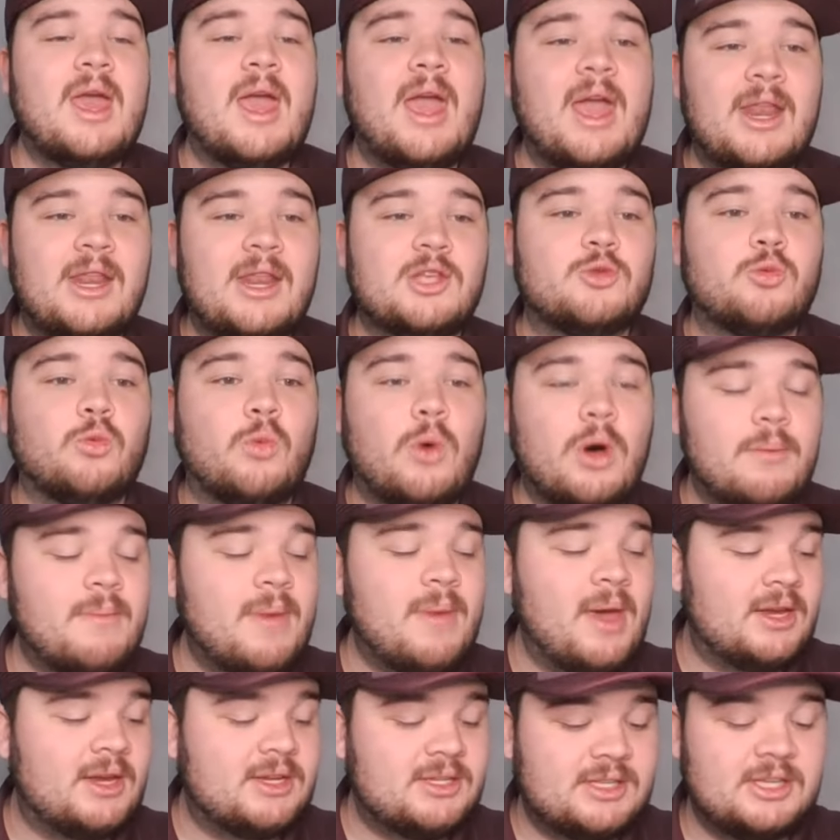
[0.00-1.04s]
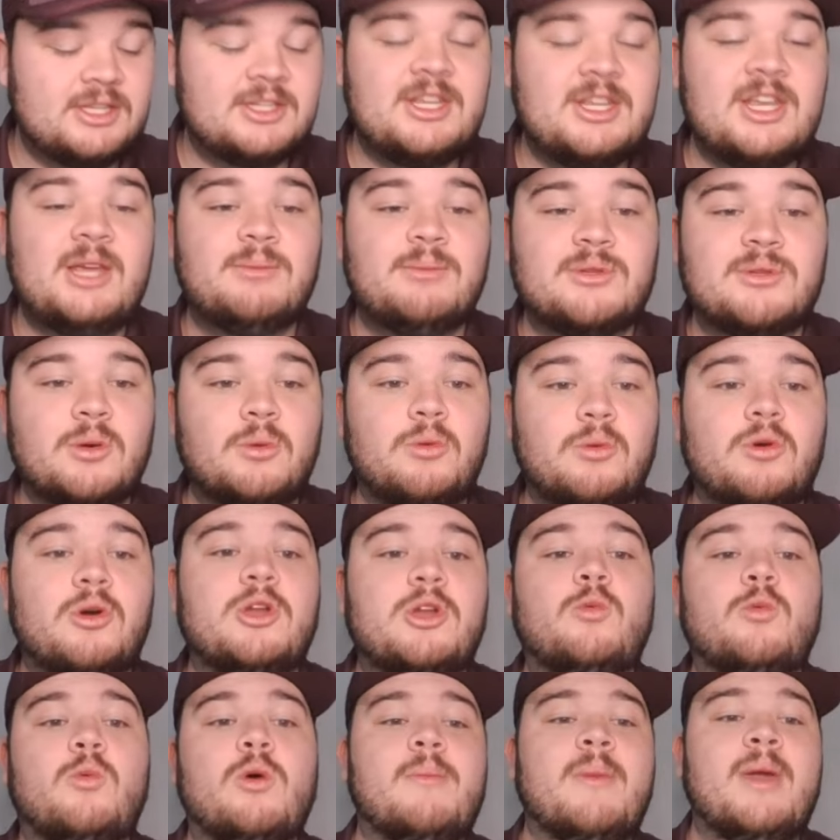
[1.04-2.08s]
And it's what makes this team so good
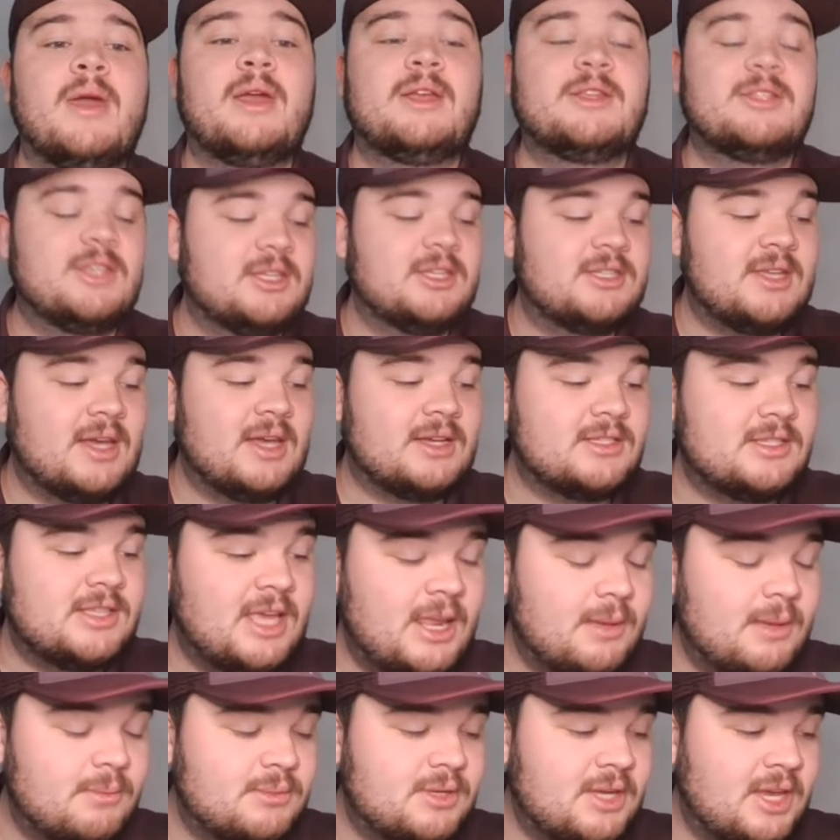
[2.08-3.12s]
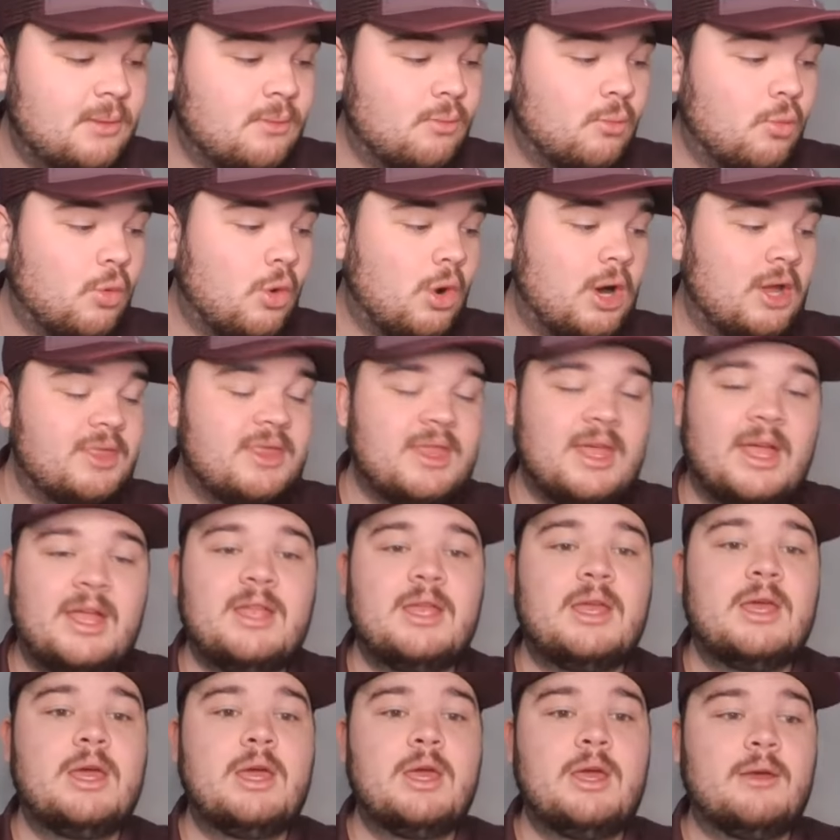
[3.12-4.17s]
and what makes this Texas A&M team one that
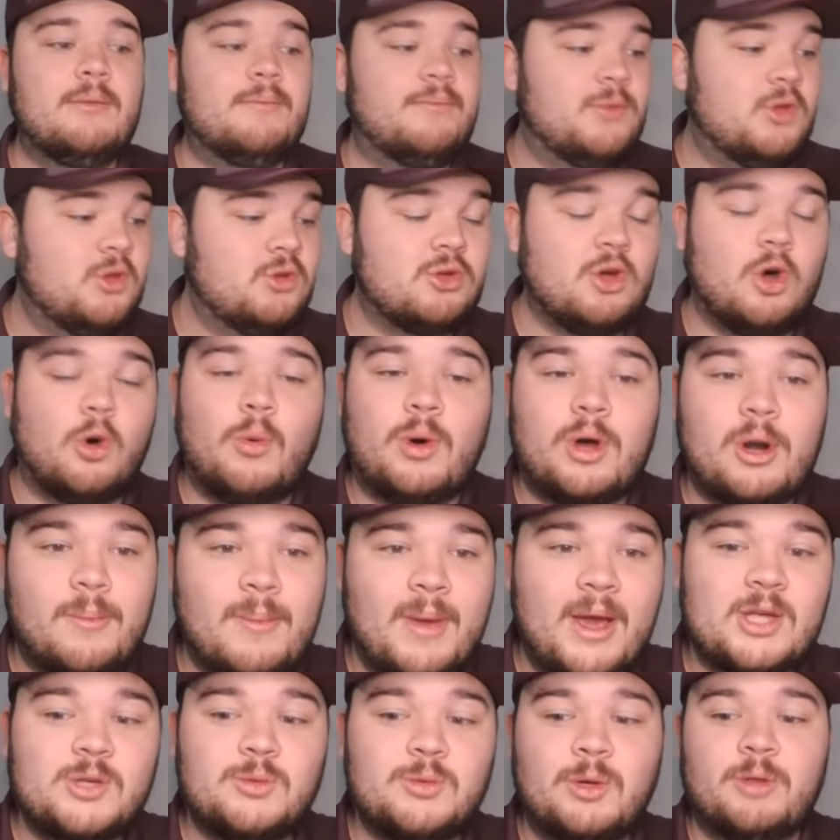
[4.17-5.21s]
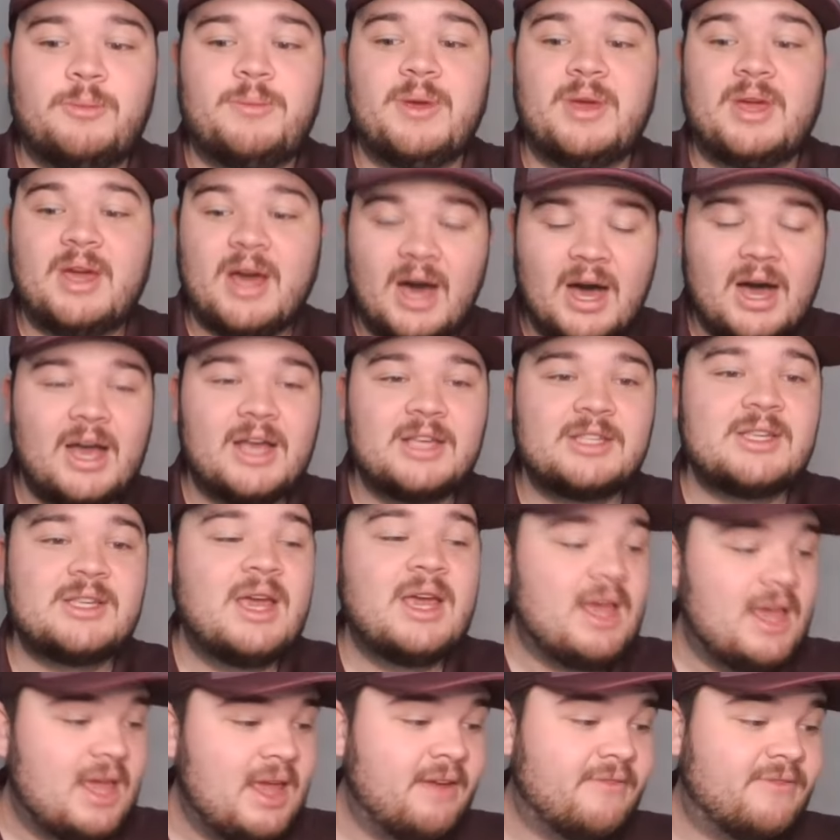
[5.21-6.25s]
you don't want to mess with, because
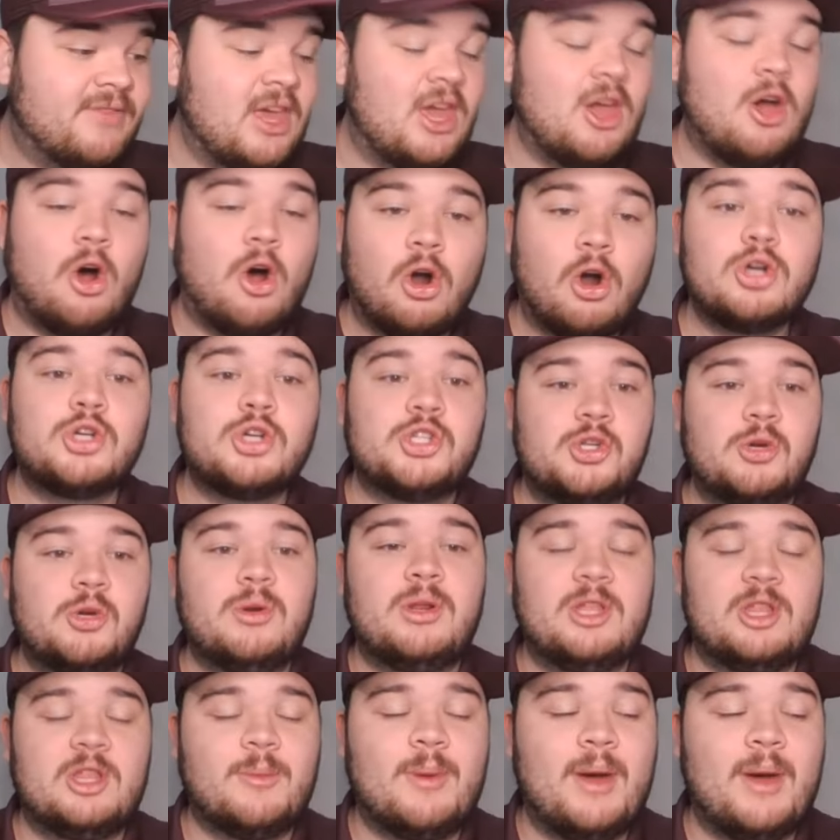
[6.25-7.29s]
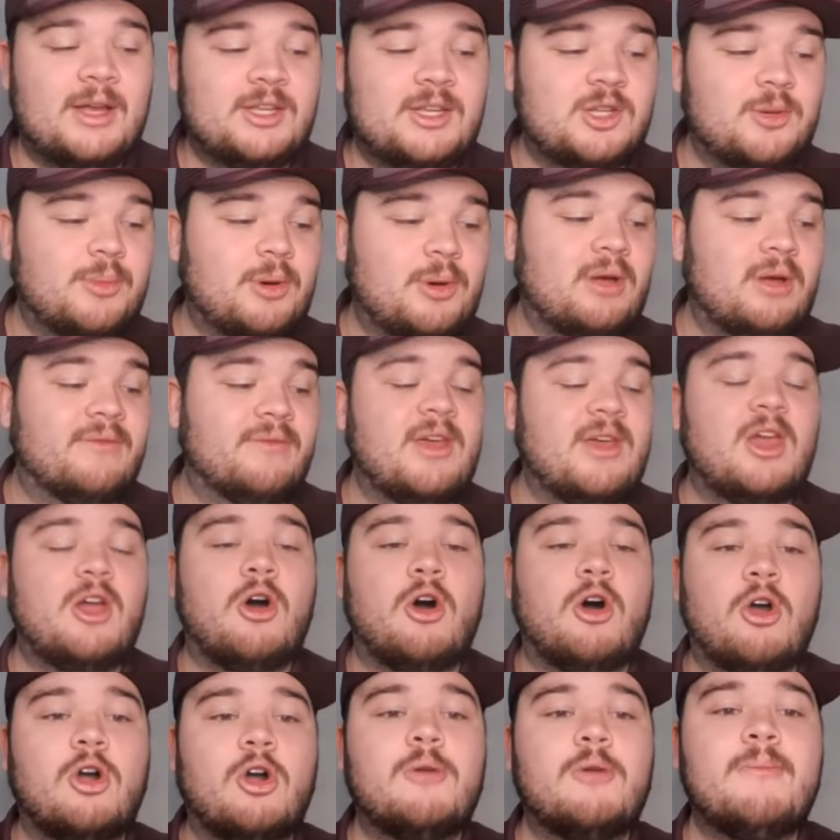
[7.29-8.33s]
if they are shooting the basketball, if they
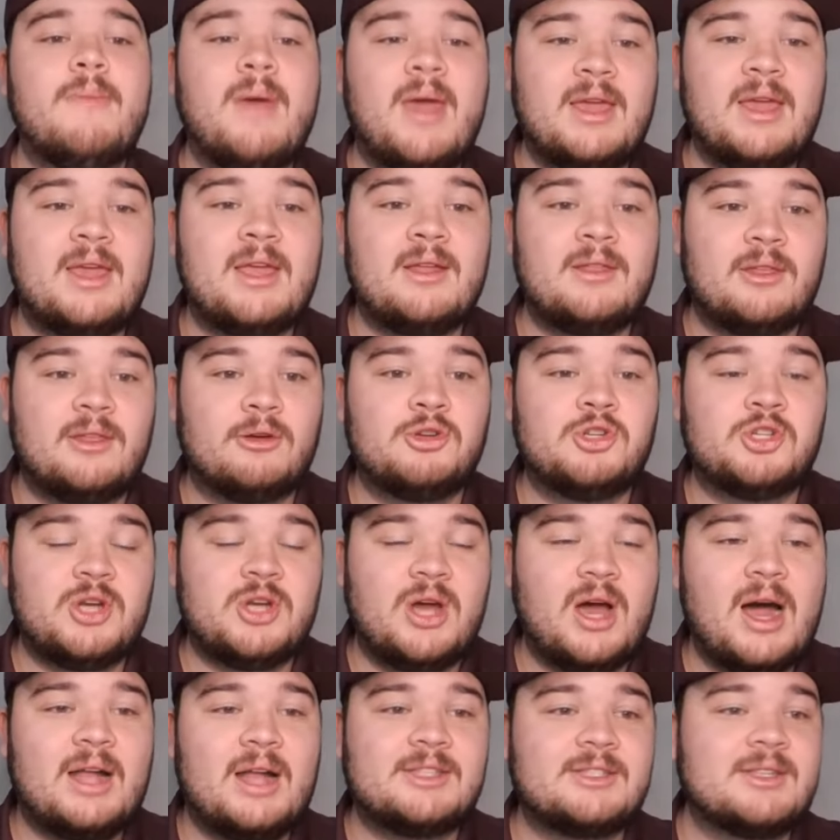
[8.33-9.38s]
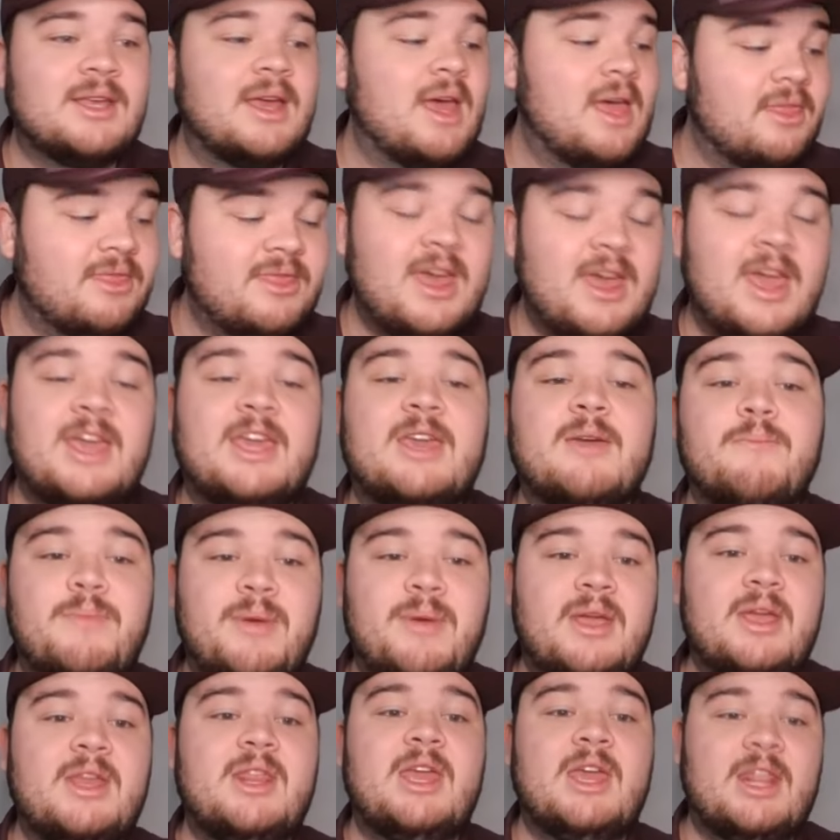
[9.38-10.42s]
are making their shots, they can
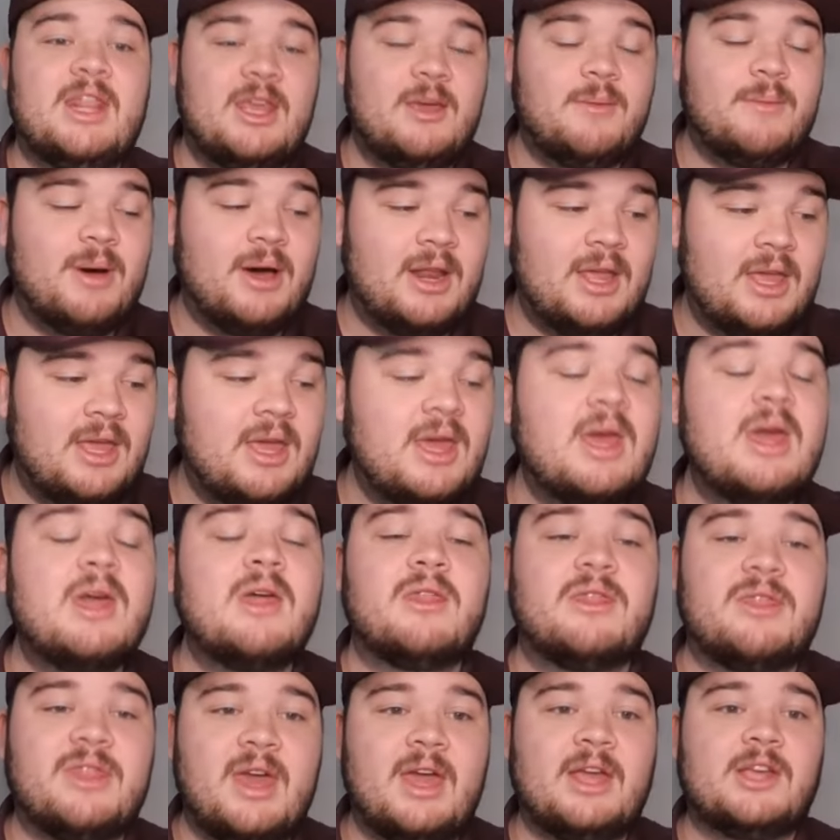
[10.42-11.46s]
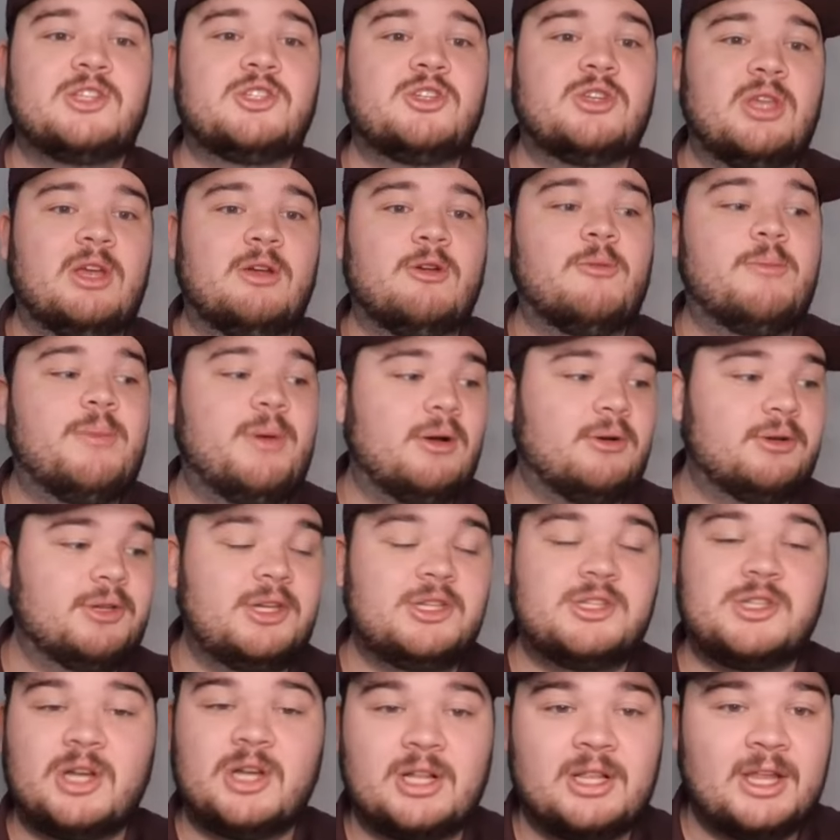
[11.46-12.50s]
beat anybody thanks to their ability
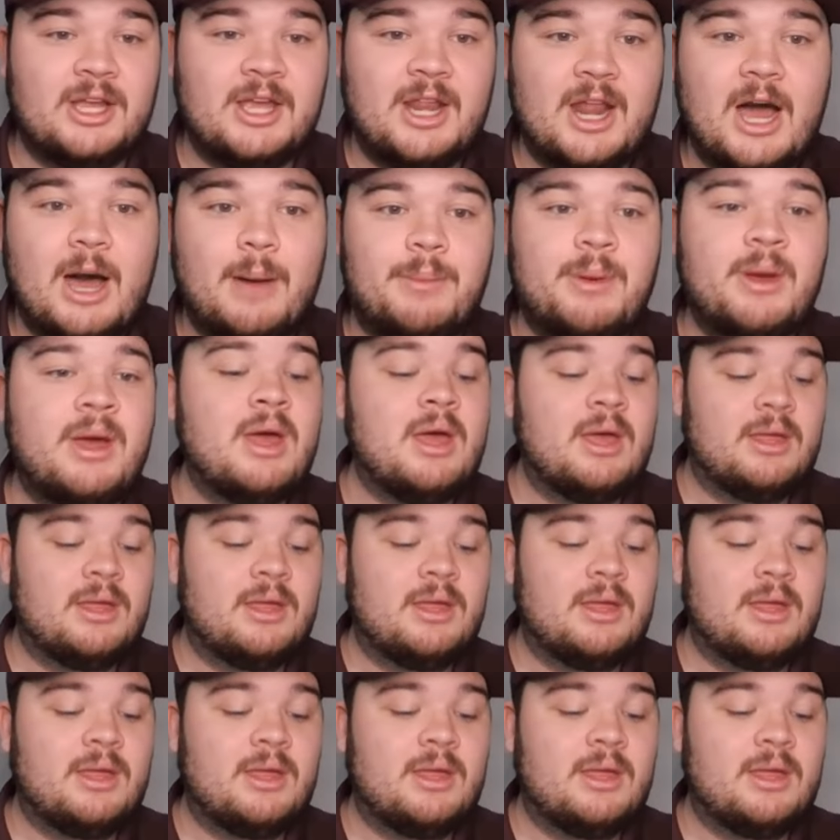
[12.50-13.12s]
to clean up.